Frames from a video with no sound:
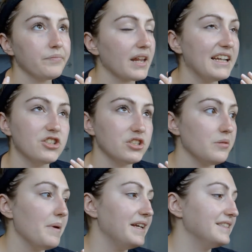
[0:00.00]
It's just
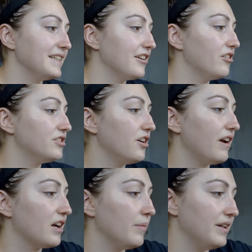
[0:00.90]
amazing, and I'd say
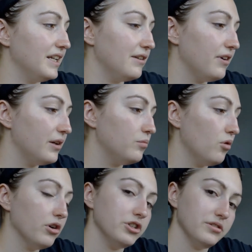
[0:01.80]
recommend it, and if I had
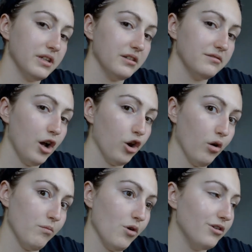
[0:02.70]
more I'd use it a
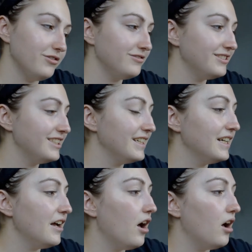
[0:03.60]
lot more.
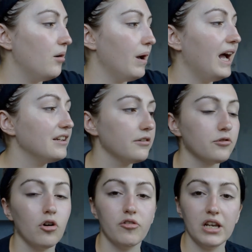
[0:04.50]
And I've
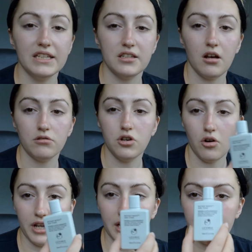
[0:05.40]
got the Earle
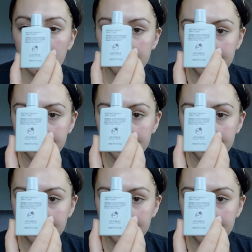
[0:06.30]
tonic.